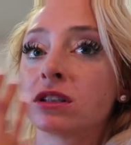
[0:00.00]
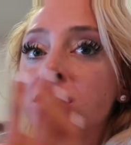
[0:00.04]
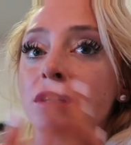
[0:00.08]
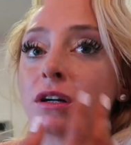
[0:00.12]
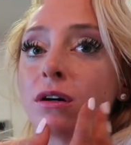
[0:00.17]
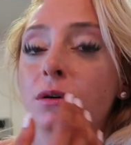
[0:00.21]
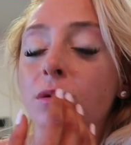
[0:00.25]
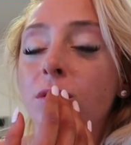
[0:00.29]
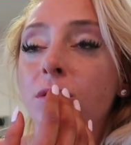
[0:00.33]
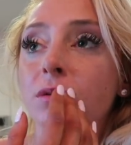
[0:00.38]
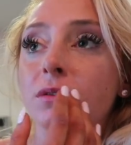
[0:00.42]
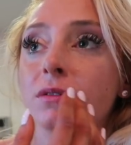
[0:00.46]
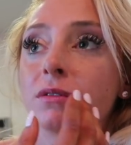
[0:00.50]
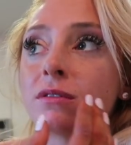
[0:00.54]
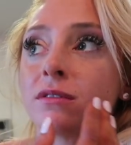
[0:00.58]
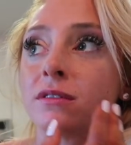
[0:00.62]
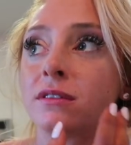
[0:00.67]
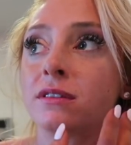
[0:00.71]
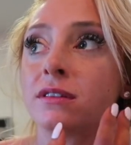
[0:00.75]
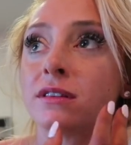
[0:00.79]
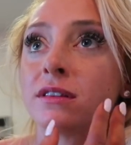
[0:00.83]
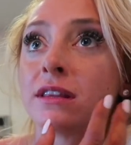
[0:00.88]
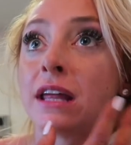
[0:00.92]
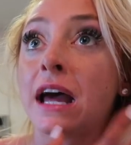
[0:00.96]
So
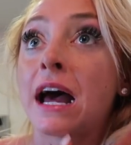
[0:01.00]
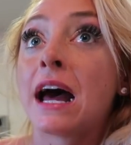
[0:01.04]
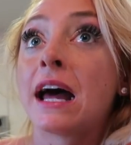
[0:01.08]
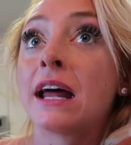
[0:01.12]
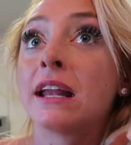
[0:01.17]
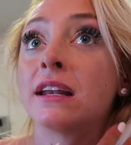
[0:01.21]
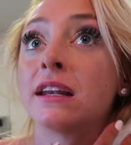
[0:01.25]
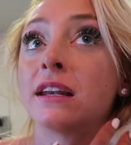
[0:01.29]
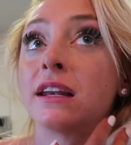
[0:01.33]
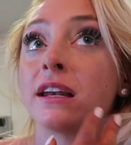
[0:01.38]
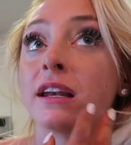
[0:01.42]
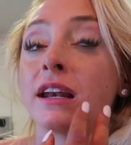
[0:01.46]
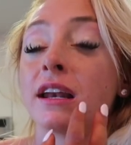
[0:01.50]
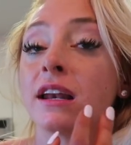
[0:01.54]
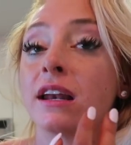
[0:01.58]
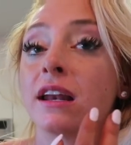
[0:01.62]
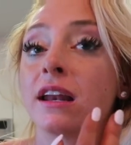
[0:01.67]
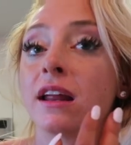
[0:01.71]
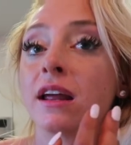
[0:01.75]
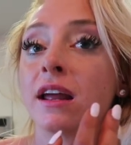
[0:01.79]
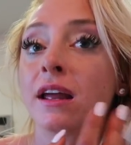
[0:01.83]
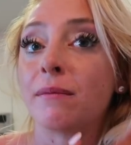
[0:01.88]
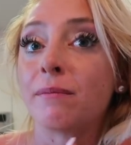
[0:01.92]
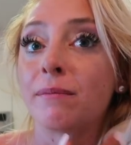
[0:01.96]
that
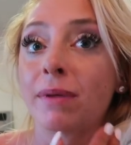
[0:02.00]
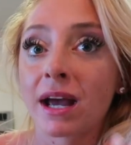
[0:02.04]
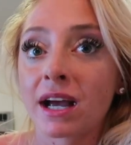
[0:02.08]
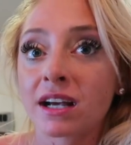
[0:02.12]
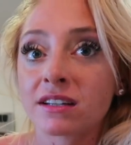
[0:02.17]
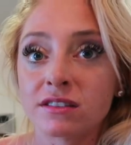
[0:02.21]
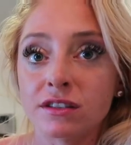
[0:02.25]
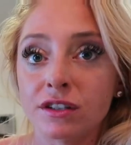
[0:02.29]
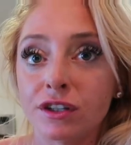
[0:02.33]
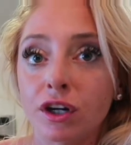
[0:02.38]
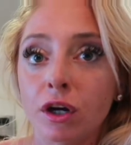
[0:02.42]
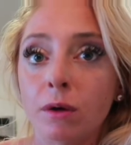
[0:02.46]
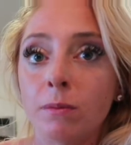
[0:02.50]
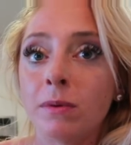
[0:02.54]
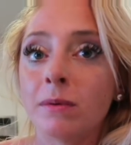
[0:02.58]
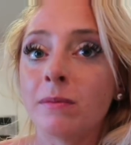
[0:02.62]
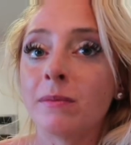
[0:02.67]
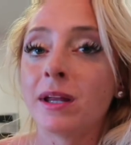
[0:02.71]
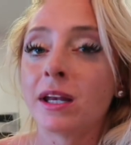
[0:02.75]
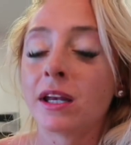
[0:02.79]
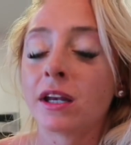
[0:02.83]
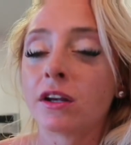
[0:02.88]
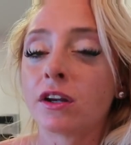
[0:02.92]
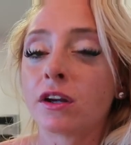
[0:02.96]
impacts the
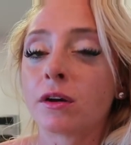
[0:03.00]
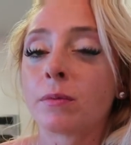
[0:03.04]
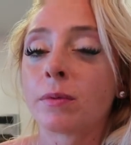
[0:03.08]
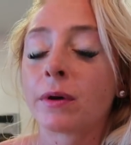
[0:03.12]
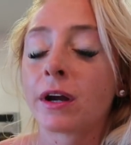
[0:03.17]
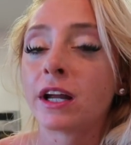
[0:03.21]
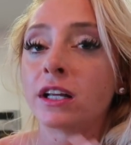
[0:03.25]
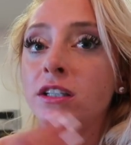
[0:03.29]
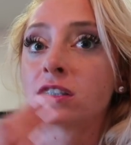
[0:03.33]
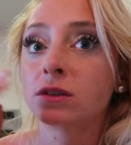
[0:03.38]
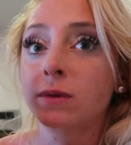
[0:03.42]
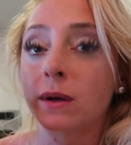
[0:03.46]
dopamine in your brain.